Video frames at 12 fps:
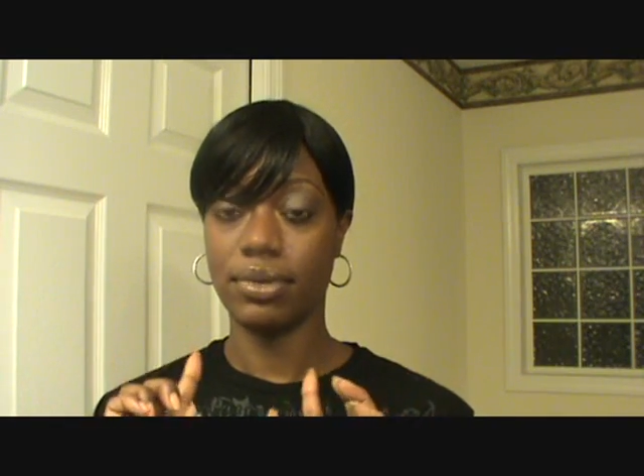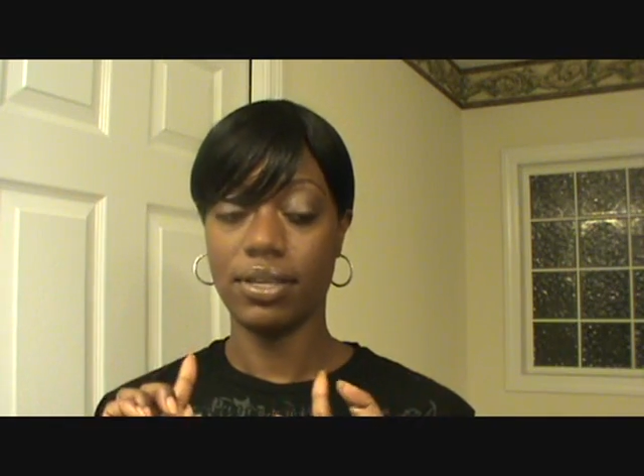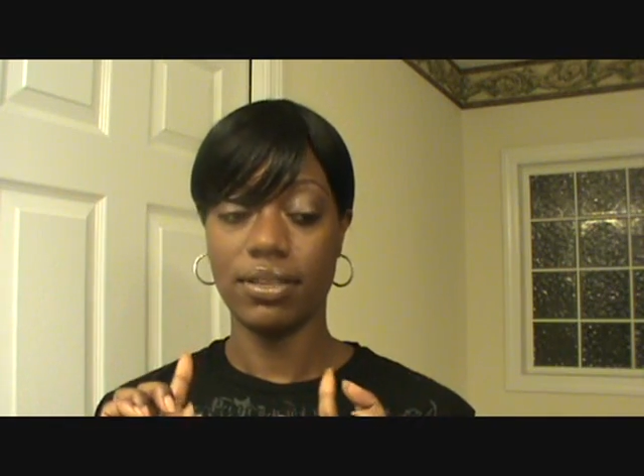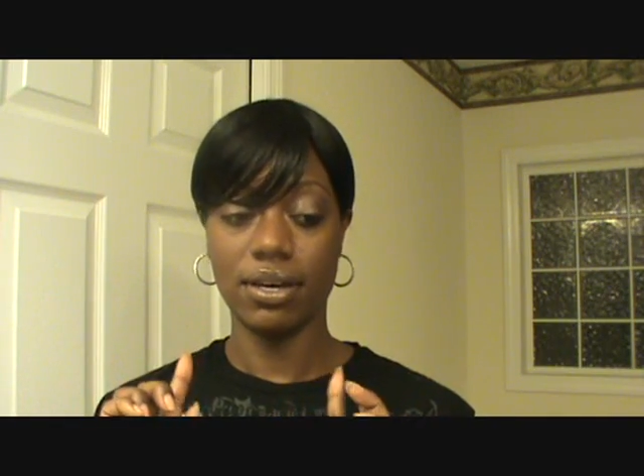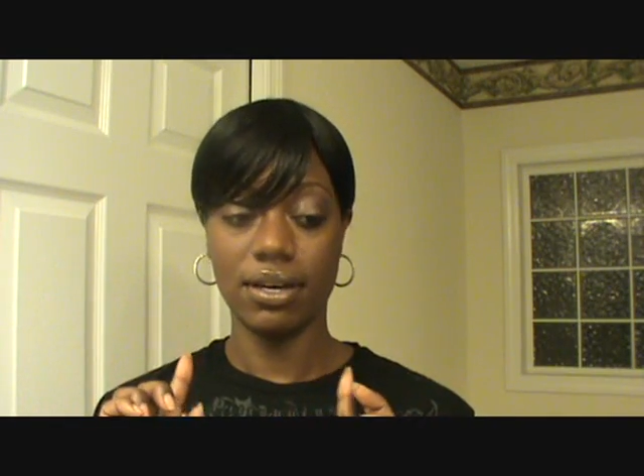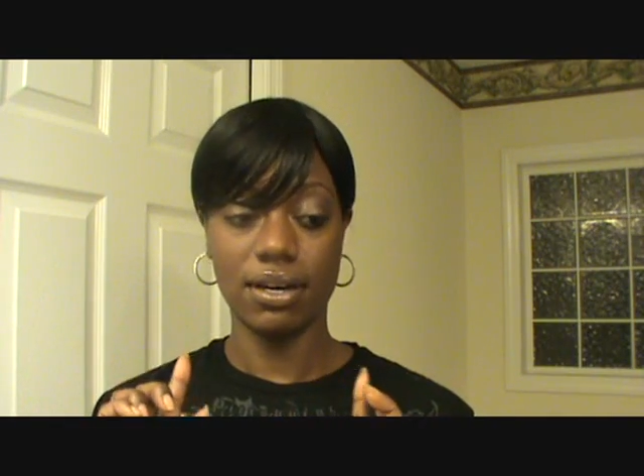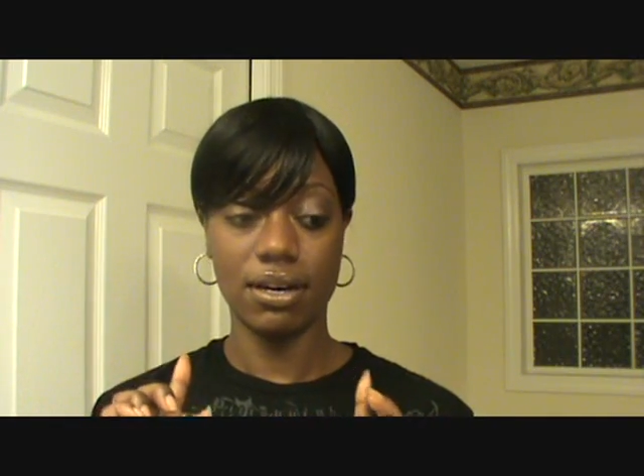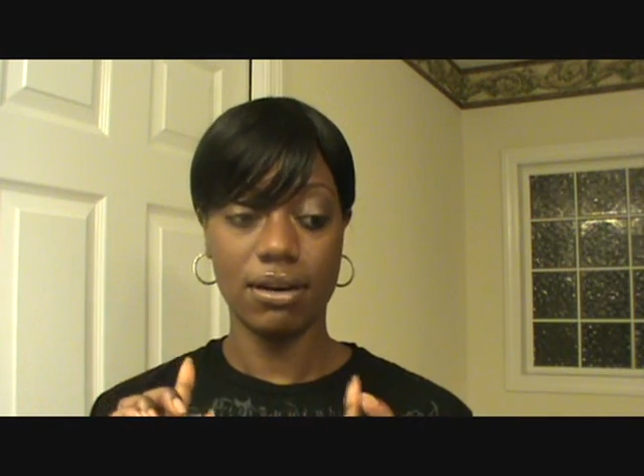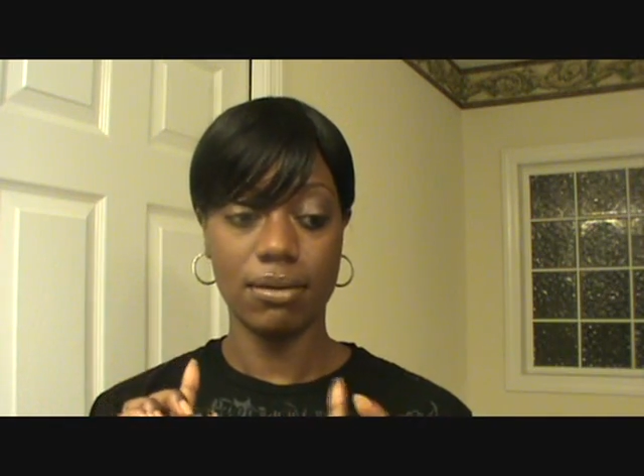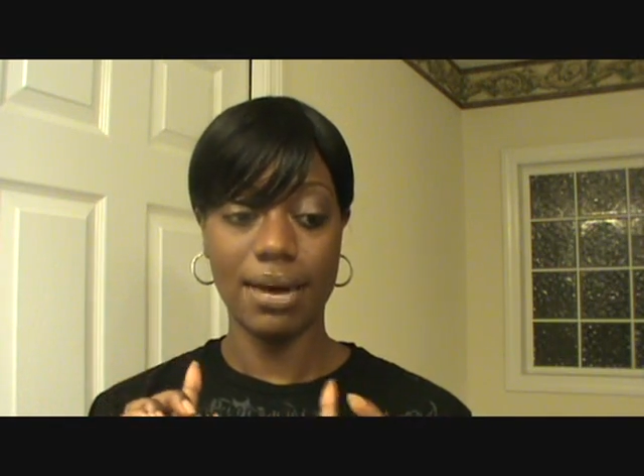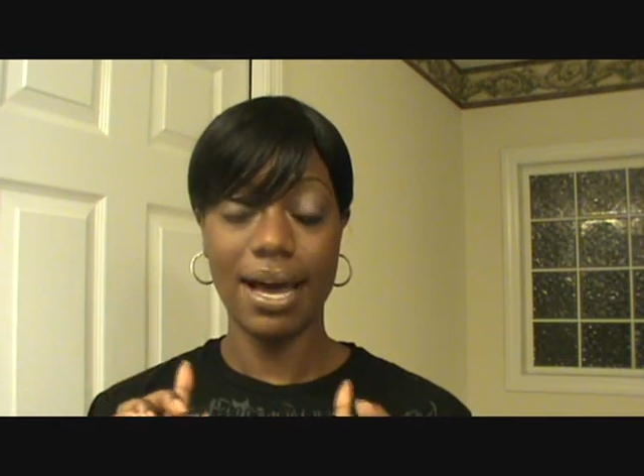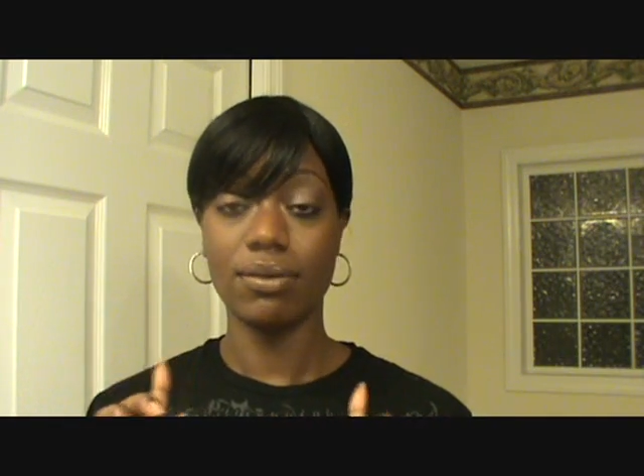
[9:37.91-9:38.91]
be the
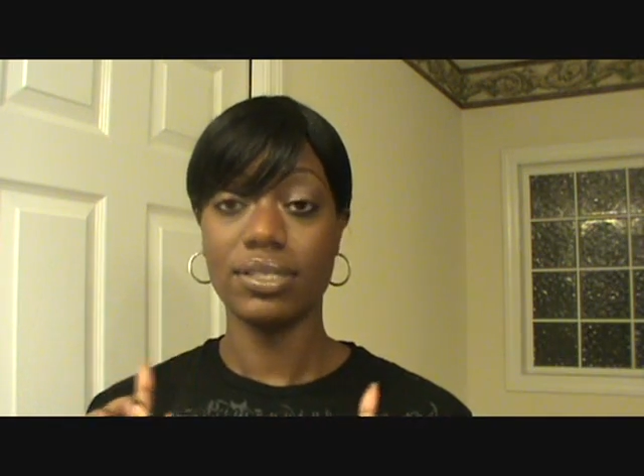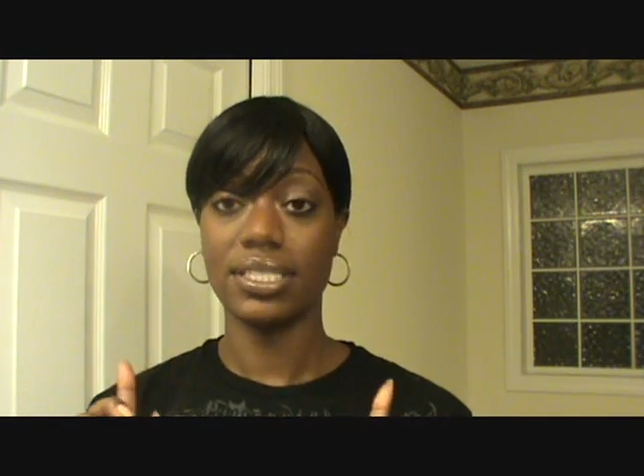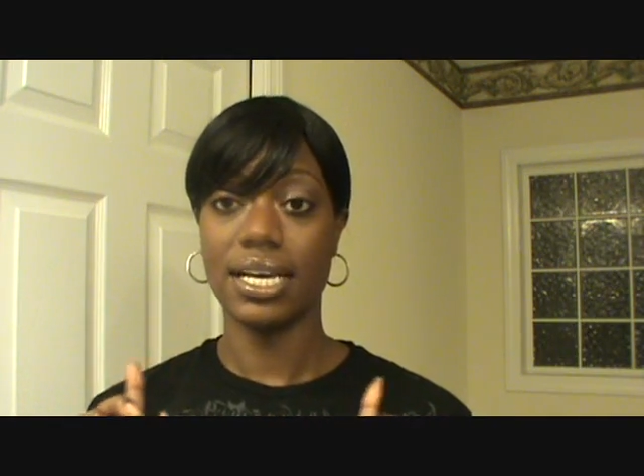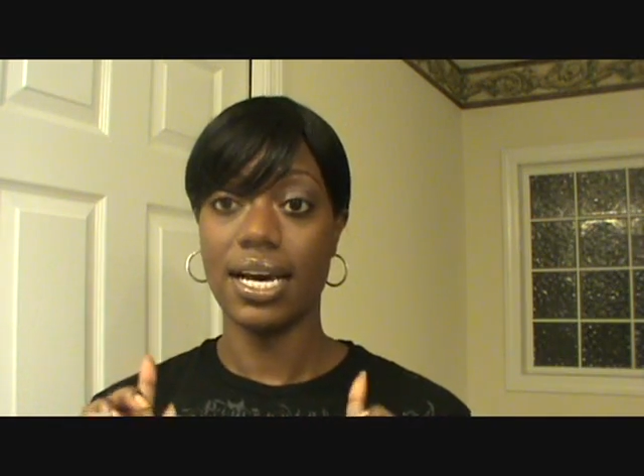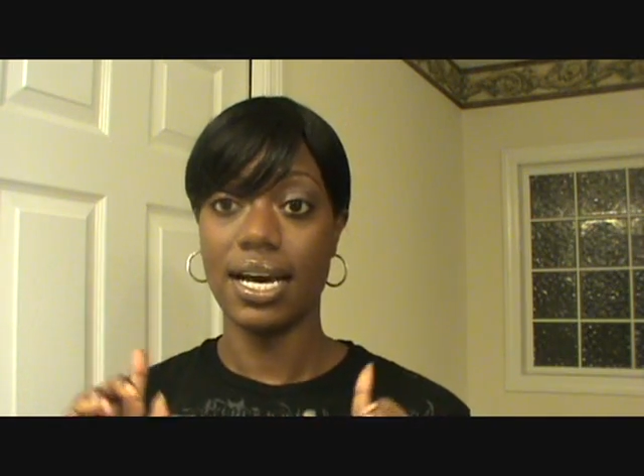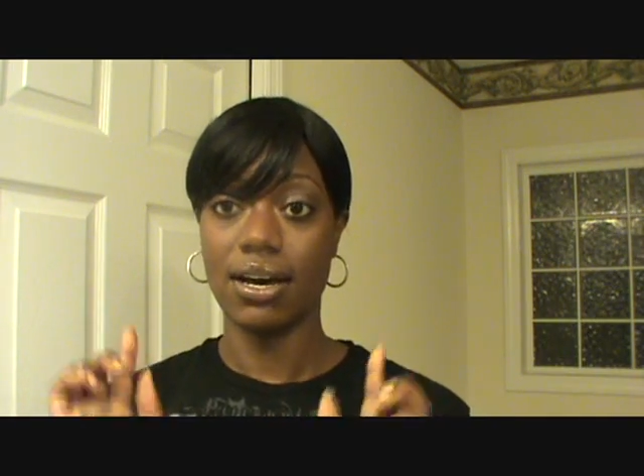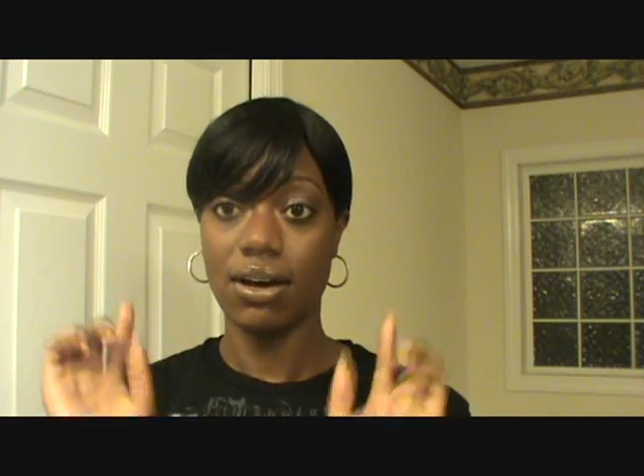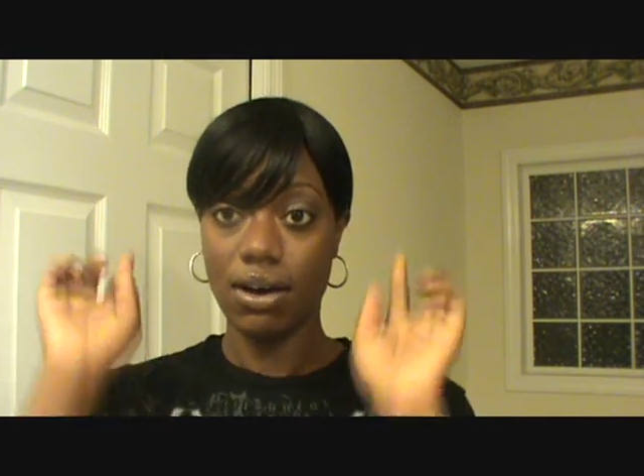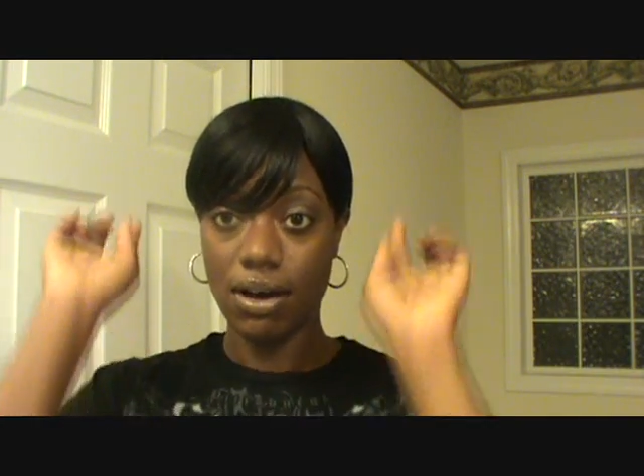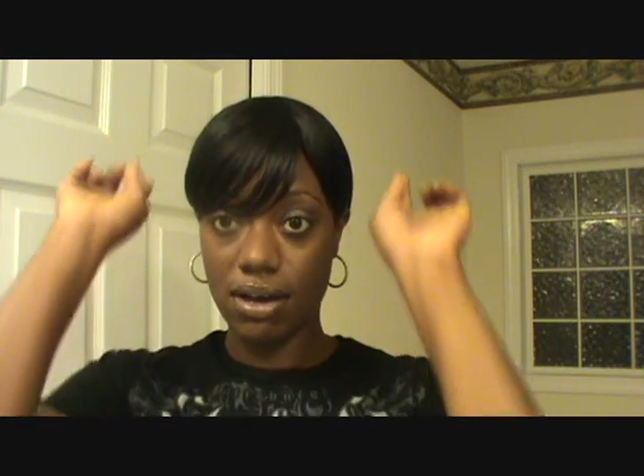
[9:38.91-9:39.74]
outside.